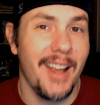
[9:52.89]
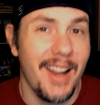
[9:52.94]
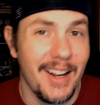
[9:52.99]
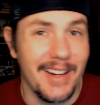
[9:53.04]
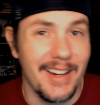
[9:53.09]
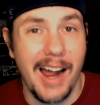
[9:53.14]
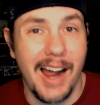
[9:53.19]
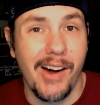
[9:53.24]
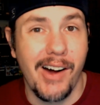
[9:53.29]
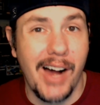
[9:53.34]

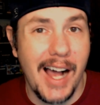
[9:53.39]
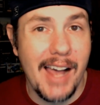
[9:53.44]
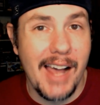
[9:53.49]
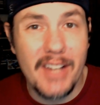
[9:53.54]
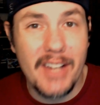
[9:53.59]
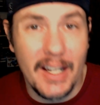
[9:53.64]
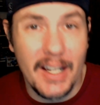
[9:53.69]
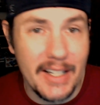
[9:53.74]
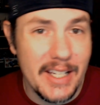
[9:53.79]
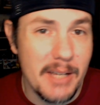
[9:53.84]
Now, I've
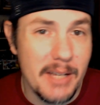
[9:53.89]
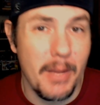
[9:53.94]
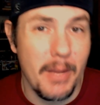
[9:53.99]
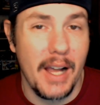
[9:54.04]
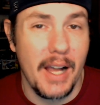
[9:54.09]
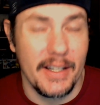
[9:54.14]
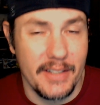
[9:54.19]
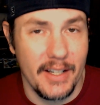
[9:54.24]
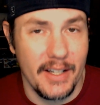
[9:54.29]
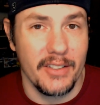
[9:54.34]
got to get
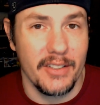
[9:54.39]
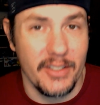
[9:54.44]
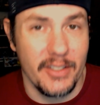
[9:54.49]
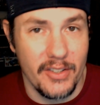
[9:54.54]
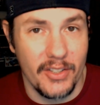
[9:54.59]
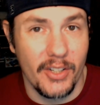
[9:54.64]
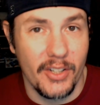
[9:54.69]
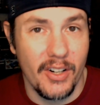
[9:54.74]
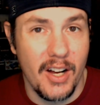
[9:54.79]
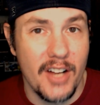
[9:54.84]
back down into the
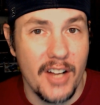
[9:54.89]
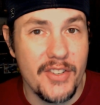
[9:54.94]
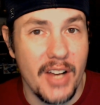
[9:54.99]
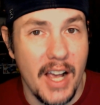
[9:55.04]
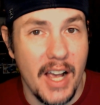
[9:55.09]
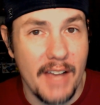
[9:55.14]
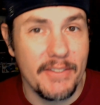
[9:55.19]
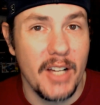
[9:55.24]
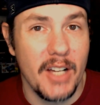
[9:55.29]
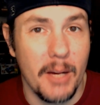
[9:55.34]
garage.
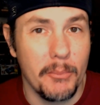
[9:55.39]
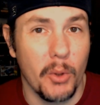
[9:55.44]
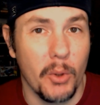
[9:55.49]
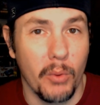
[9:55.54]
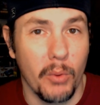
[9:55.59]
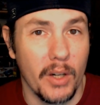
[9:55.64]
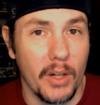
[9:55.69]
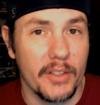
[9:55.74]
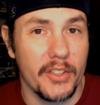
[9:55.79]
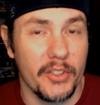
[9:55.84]
I've got more
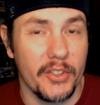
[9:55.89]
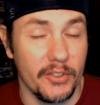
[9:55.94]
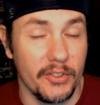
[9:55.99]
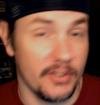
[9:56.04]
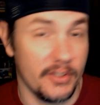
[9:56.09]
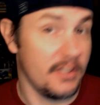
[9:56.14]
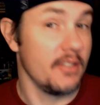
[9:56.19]
work to do.